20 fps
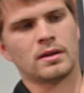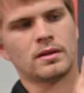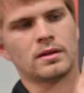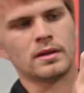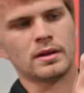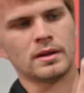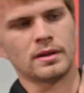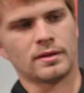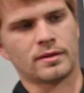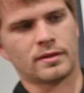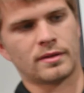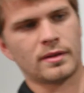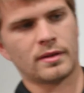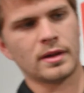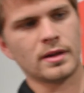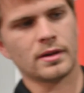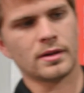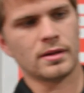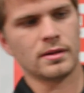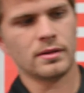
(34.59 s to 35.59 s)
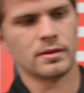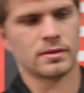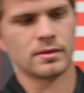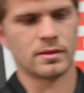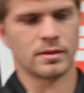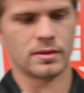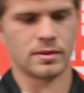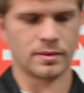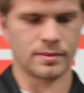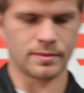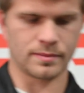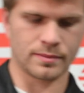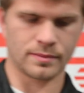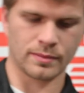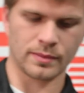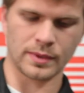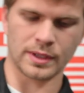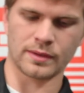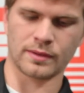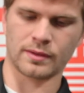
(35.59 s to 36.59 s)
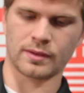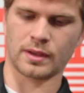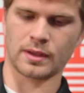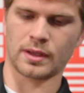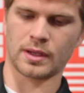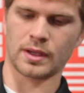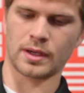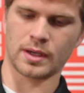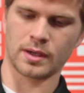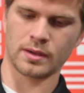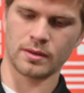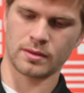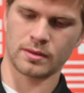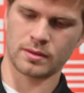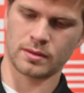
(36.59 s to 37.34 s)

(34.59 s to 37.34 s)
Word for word: The seal we can see here.